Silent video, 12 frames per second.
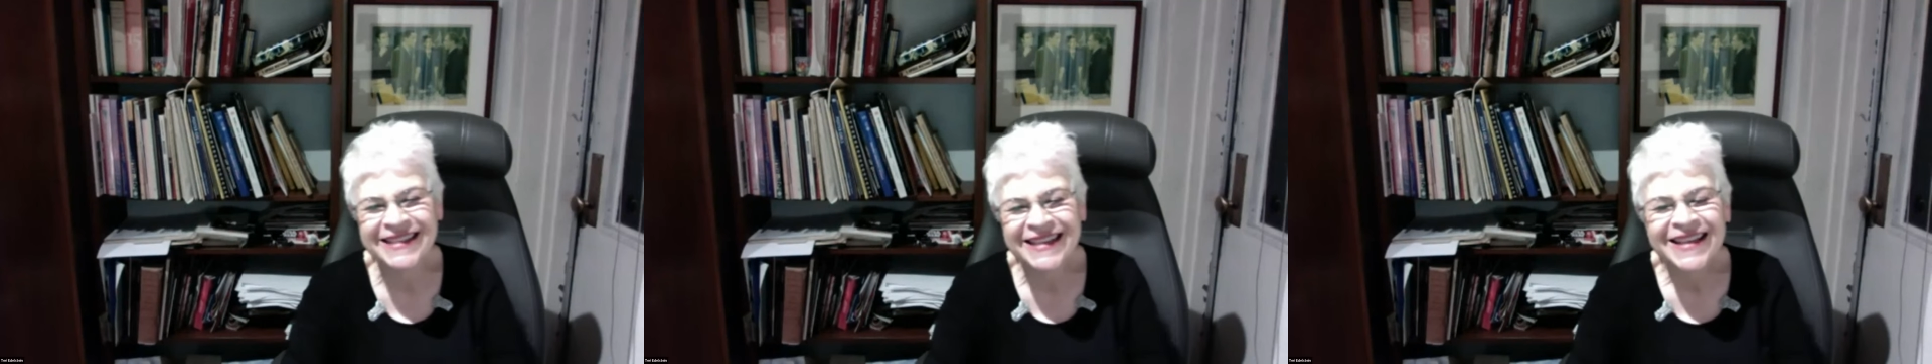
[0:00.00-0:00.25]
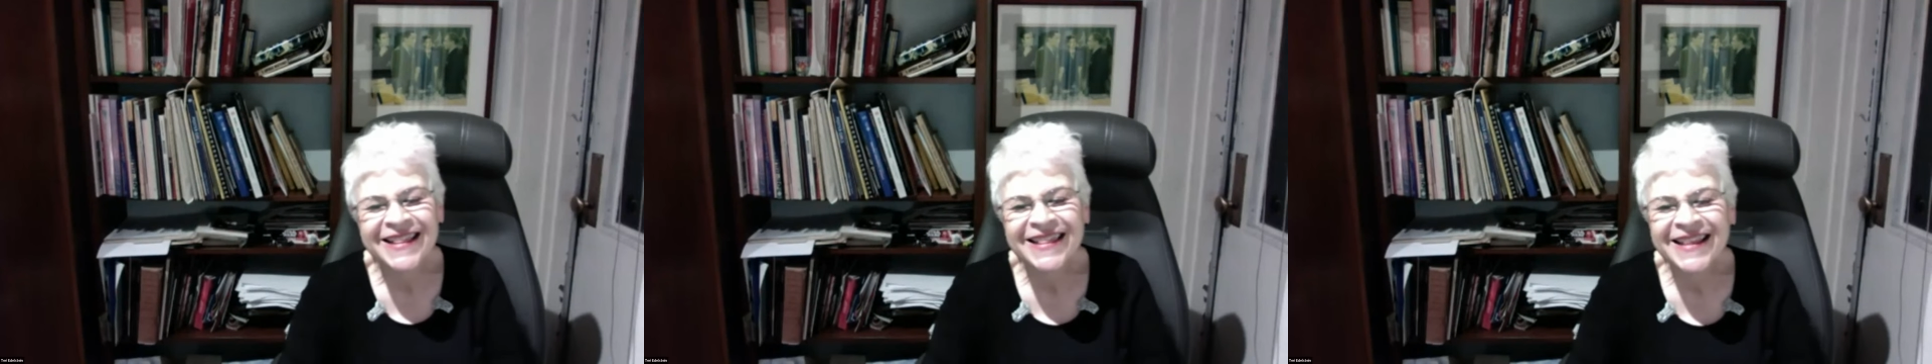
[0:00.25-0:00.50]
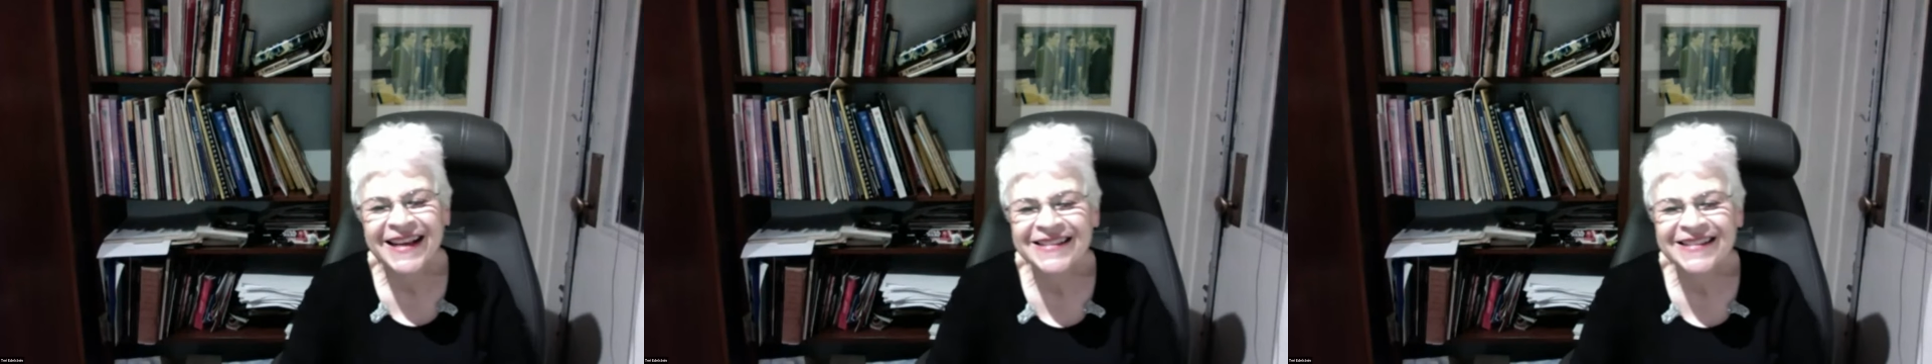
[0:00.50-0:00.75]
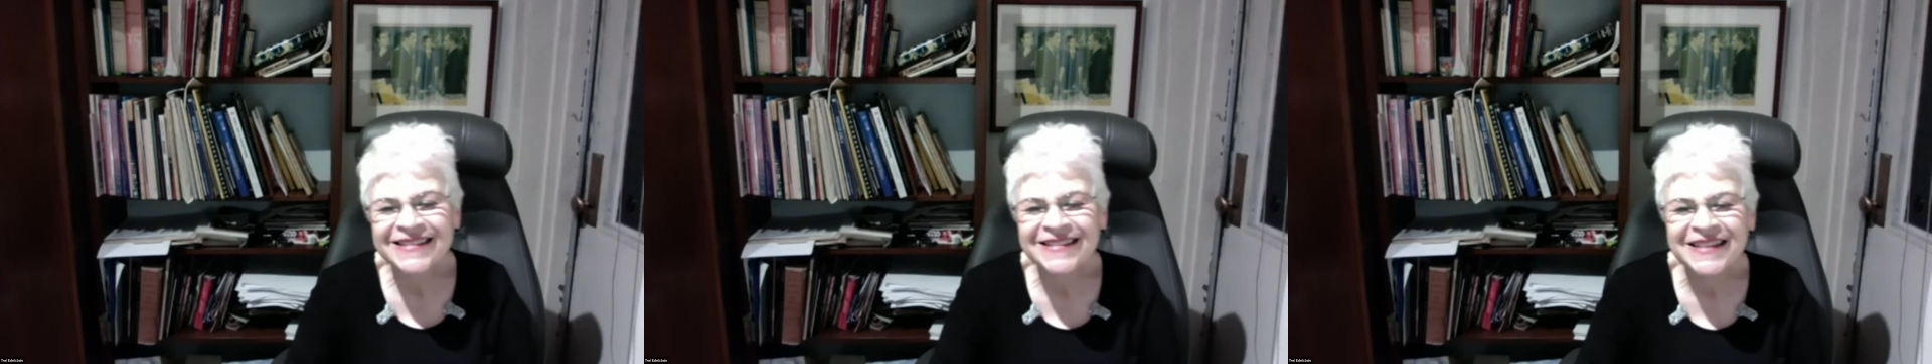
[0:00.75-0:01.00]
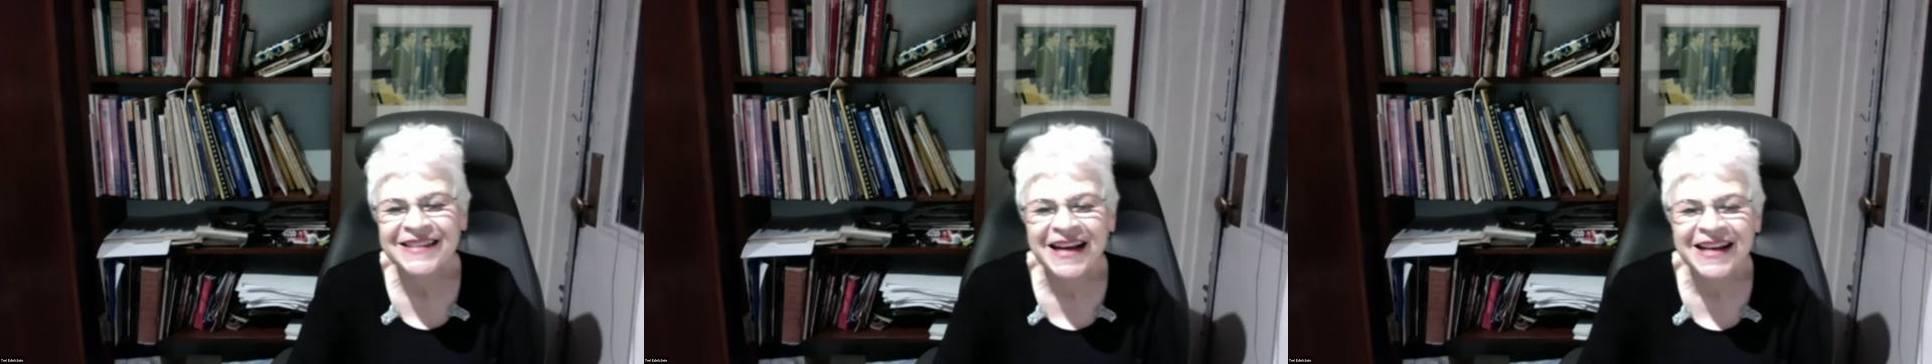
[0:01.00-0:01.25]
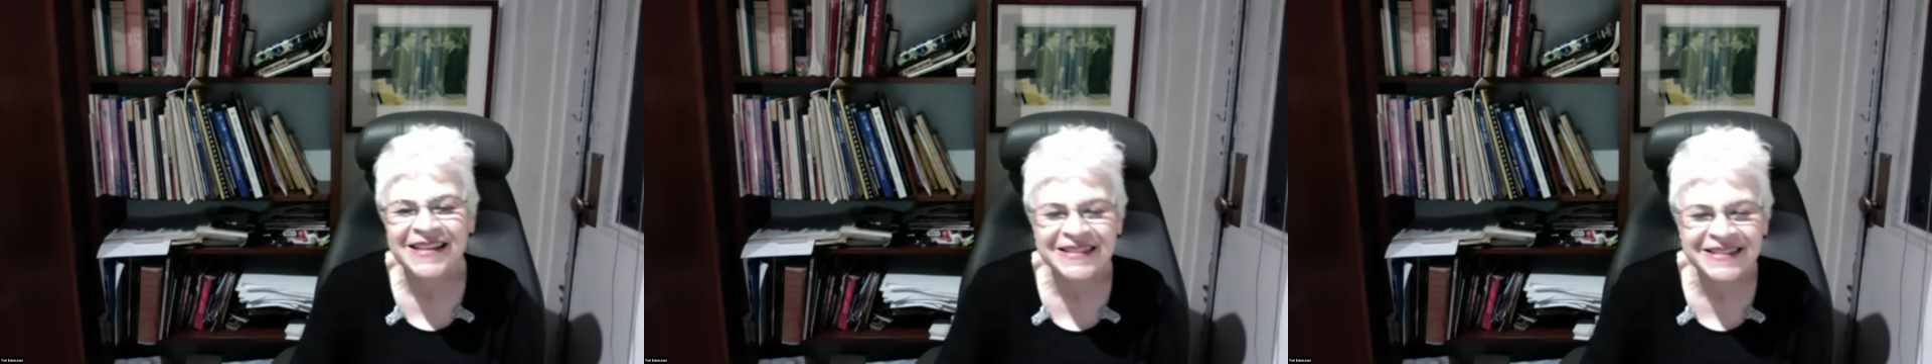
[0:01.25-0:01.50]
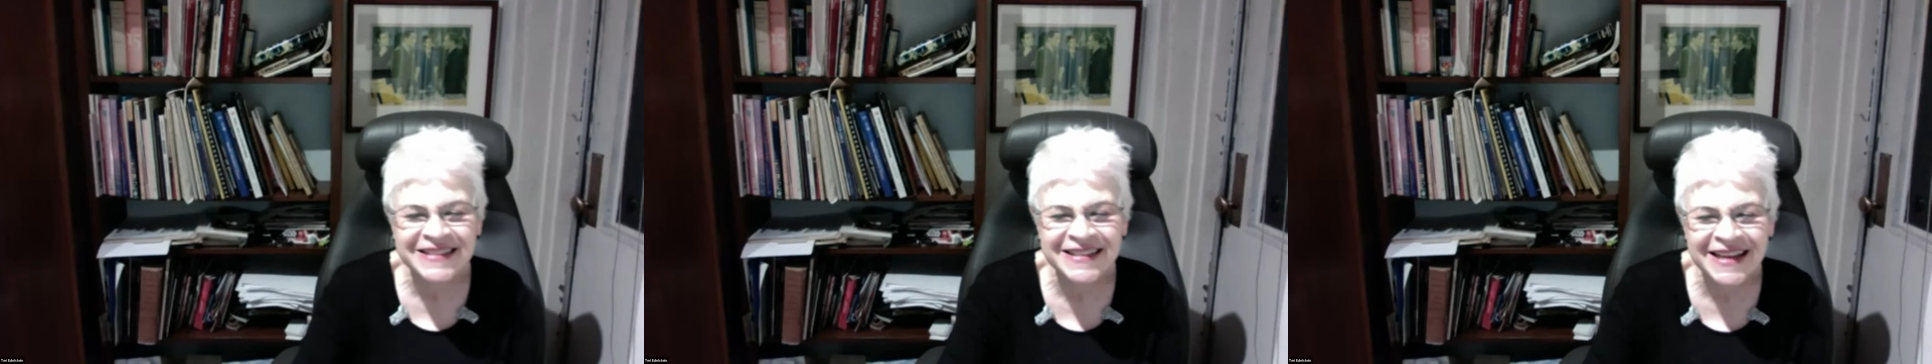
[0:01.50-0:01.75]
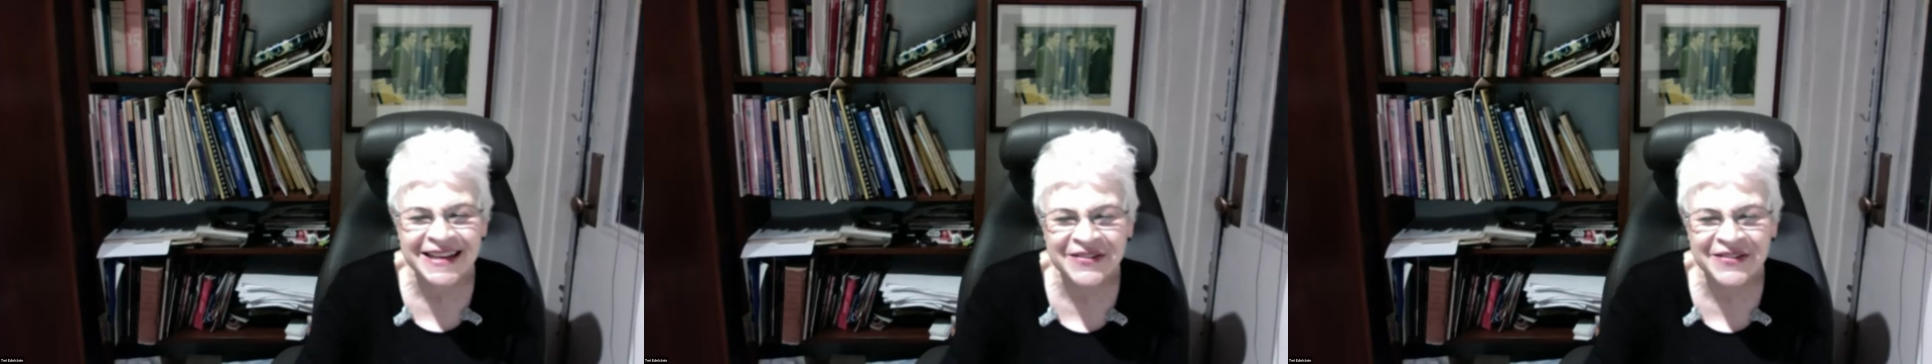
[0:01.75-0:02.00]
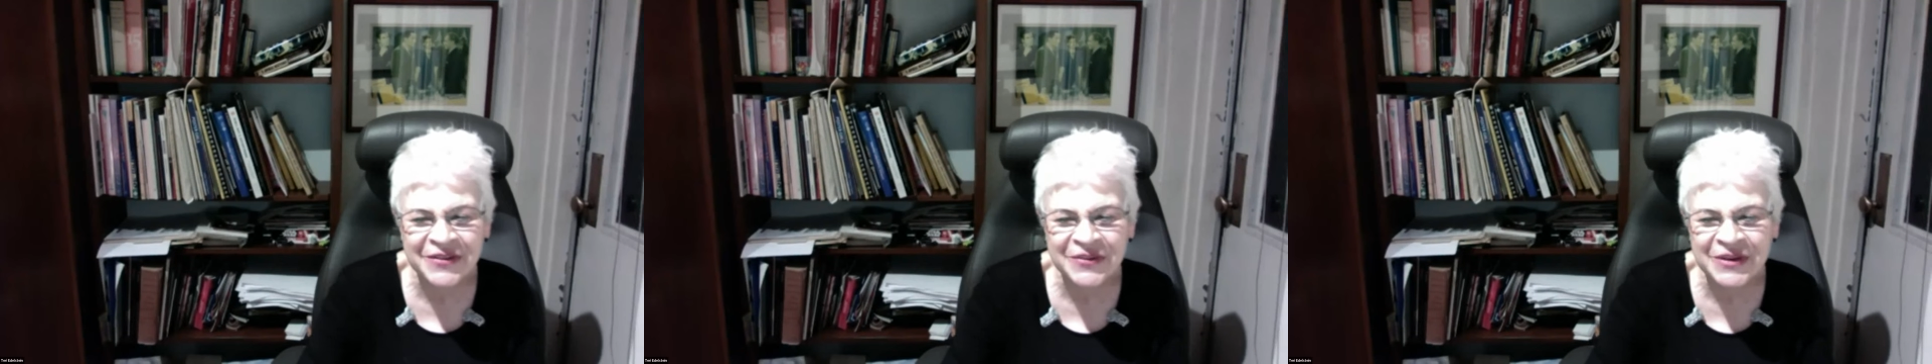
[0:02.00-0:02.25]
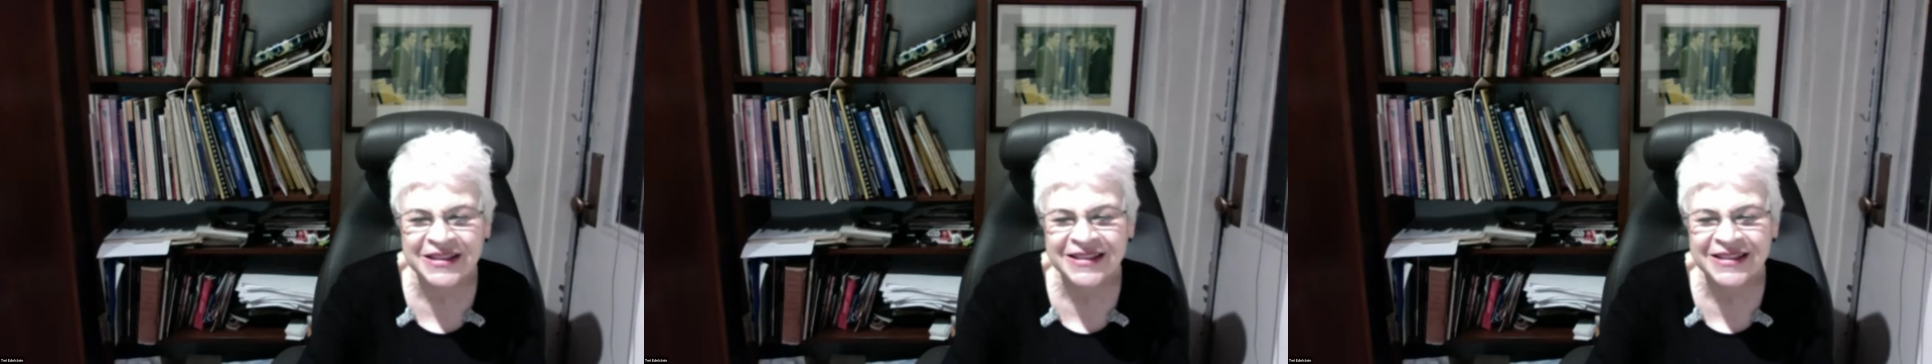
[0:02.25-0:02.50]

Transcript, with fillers: Me Thanks too. a lot. Good night. Thank everyone. you.